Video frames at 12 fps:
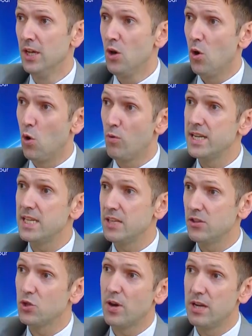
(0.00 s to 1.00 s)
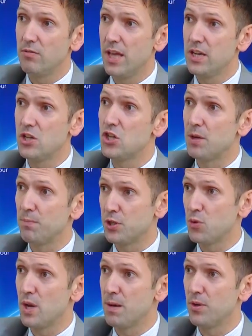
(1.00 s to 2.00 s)
Already, the trade relationship
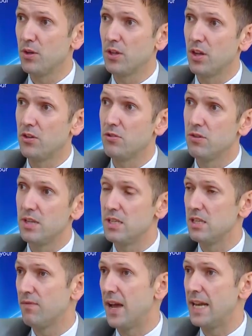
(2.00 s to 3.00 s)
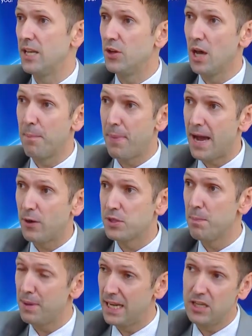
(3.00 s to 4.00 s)
between both countries is valued at about
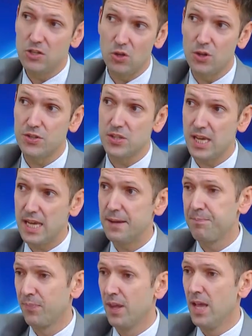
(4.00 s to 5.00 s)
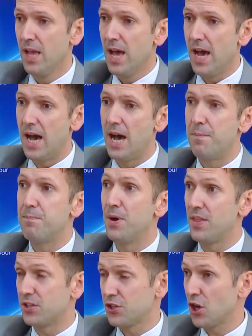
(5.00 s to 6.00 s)
$1 billion a year, but
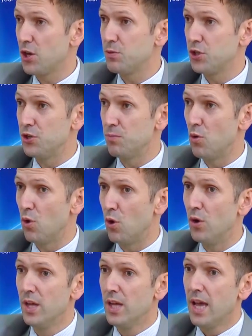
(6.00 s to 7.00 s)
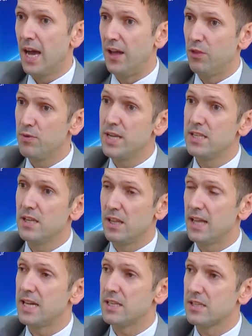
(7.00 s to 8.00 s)
there's scope to do more. And the reason that
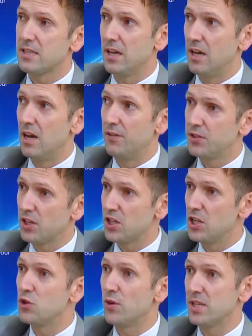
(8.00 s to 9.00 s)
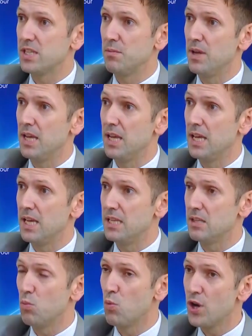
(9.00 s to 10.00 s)
that's of such interest to me
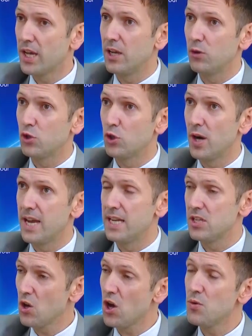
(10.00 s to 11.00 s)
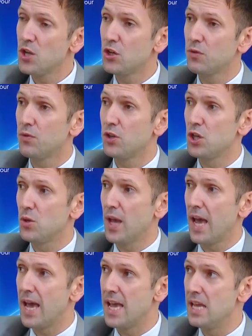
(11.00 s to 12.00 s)
is working on trade is not only good for the
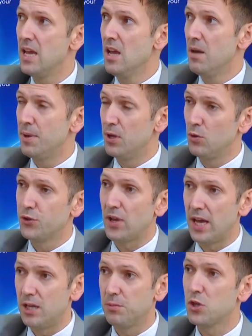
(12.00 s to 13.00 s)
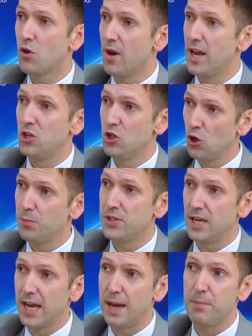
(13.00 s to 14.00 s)
UK, but it also helps create jobs
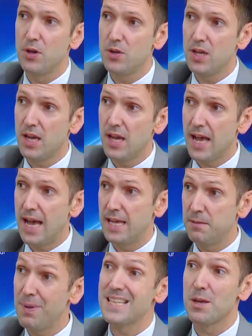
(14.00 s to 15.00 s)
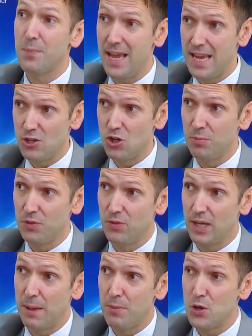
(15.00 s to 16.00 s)
in Cambodia and better paying jobs for
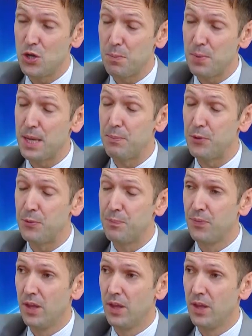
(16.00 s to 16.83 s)
Cambodian people.